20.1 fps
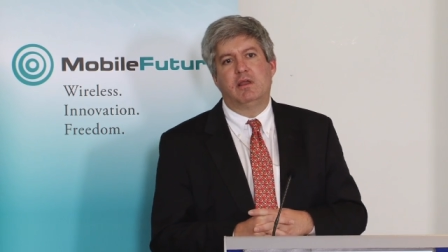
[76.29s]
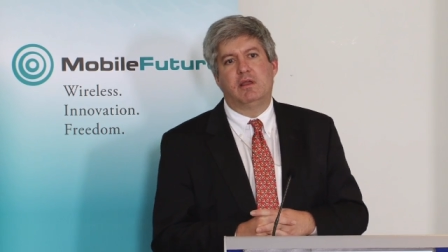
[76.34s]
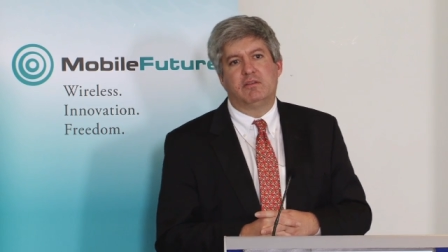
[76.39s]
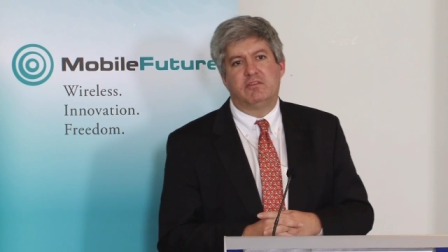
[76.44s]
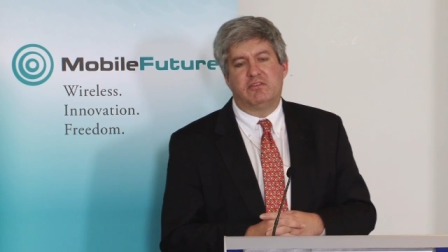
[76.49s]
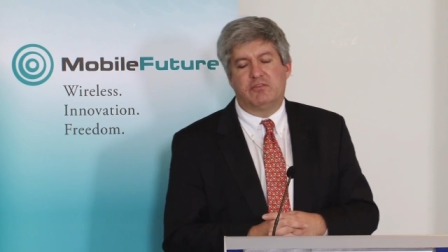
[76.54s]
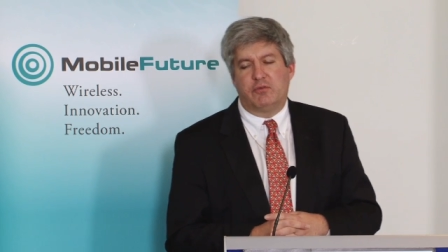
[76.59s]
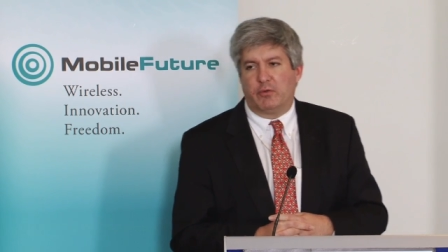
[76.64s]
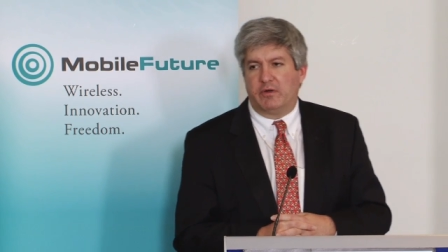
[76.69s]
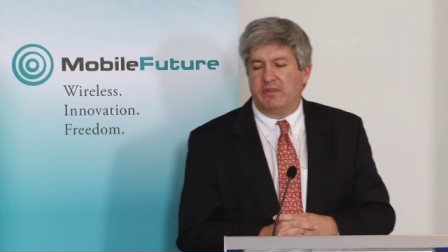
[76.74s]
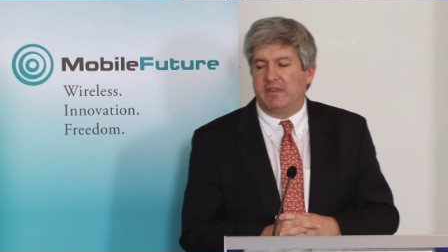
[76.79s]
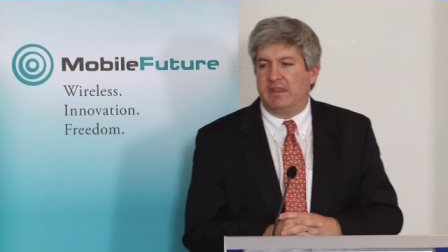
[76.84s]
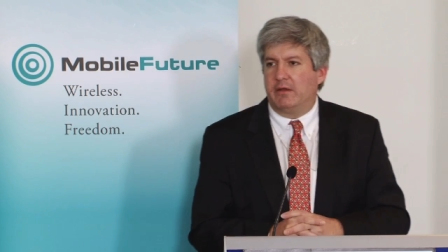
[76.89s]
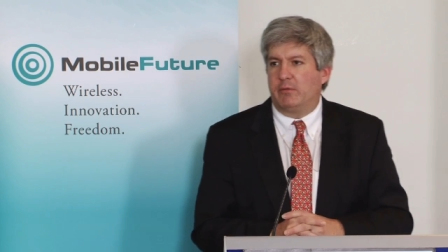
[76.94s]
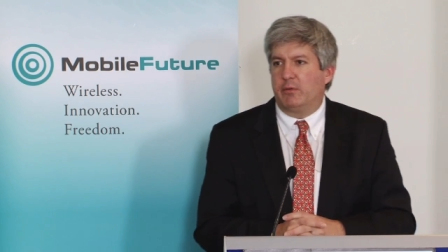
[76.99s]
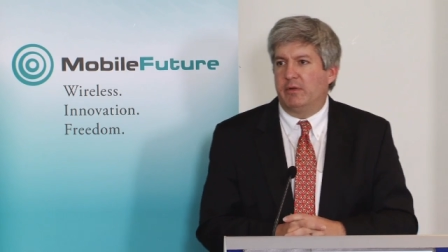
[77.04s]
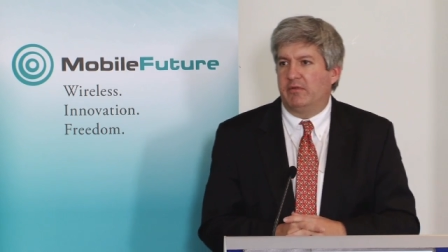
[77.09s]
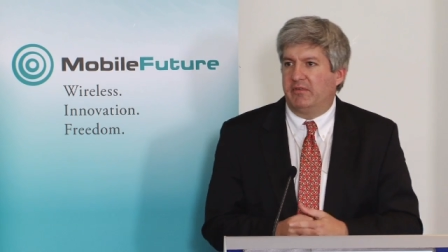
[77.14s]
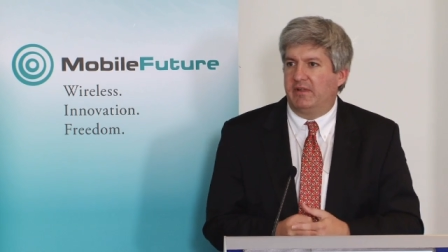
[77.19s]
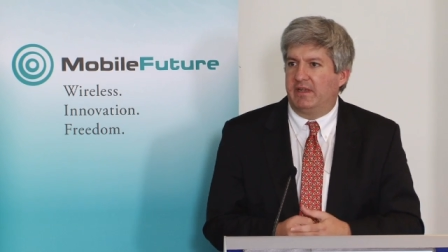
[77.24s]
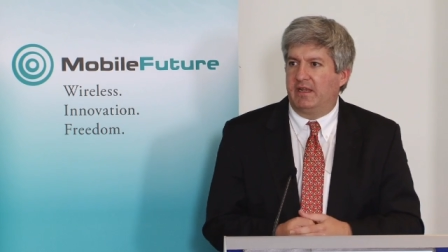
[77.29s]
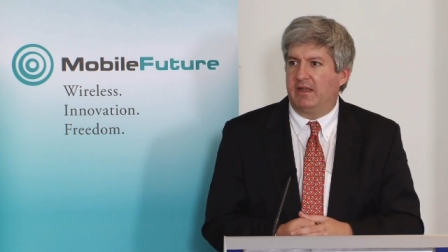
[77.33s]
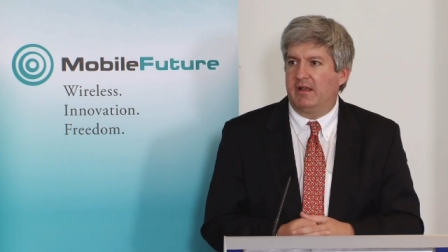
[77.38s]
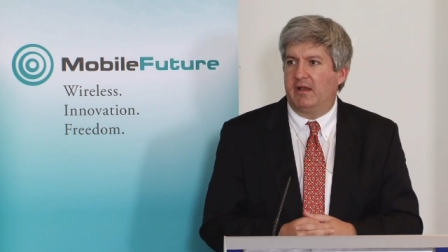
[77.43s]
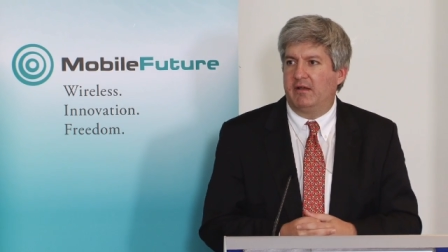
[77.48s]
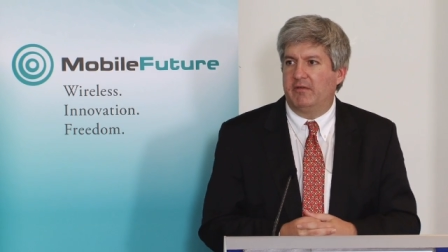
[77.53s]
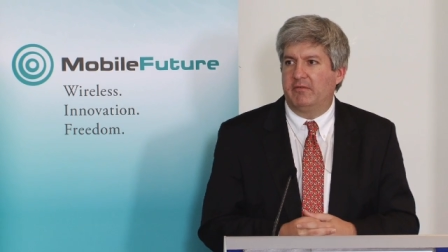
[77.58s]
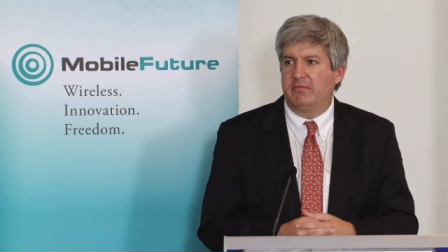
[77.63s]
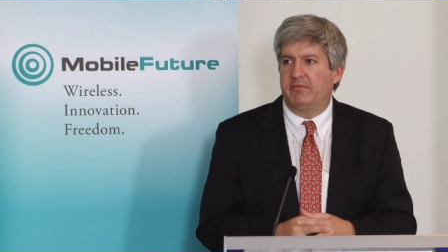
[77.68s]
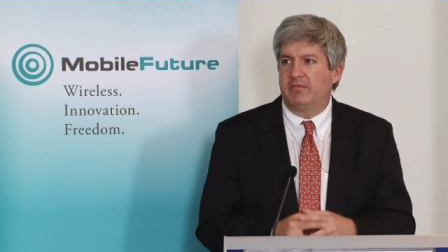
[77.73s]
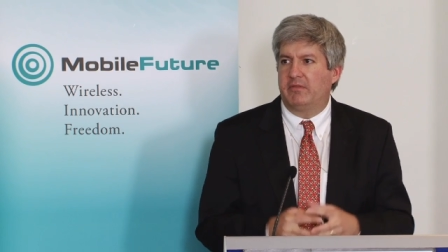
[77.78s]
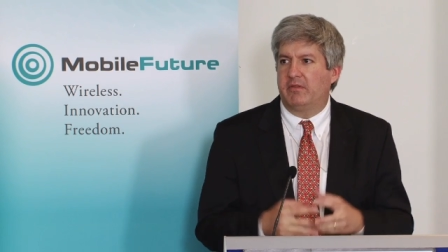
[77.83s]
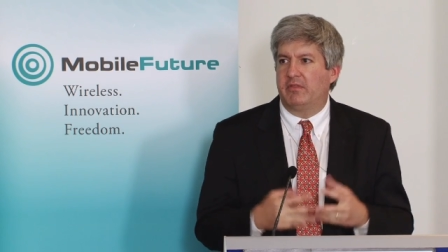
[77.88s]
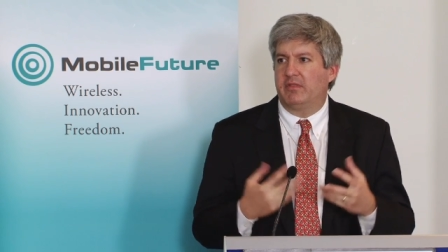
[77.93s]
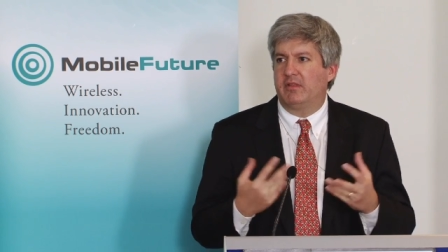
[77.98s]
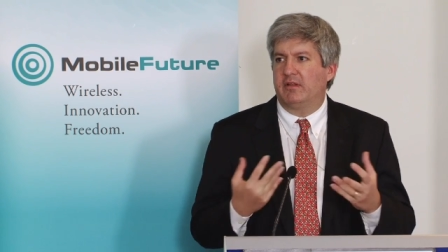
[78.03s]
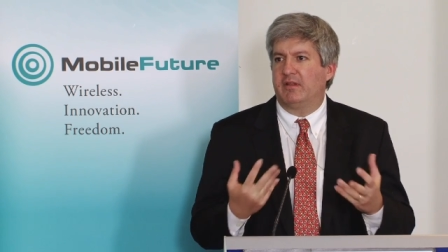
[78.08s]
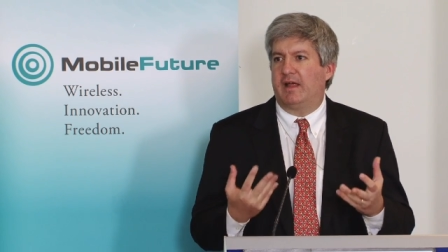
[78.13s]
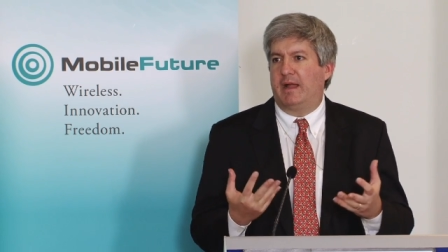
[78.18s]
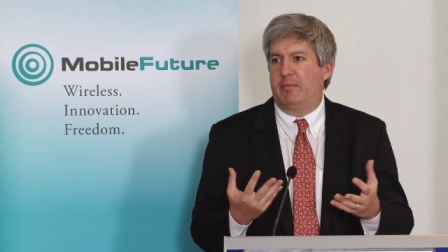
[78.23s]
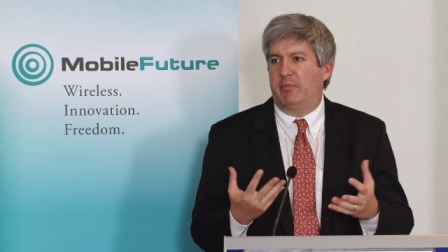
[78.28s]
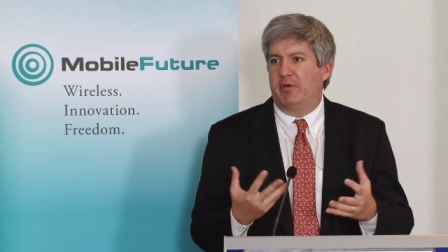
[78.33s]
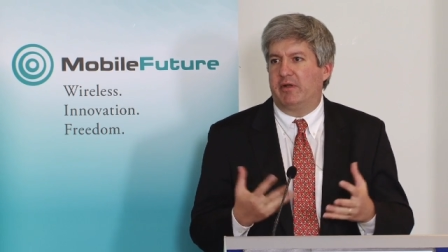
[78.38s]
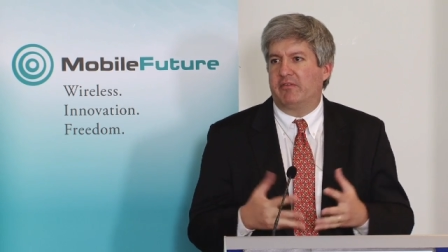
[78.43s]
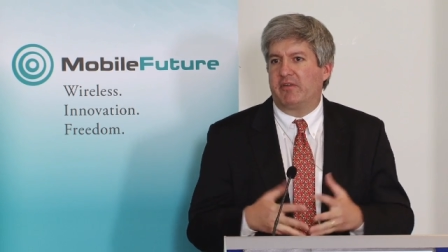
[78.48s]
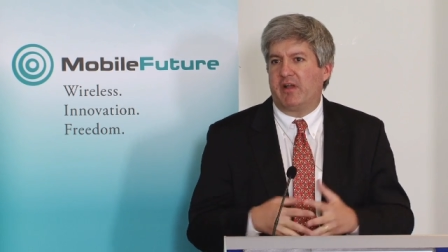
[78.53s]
store the equivalent of the Library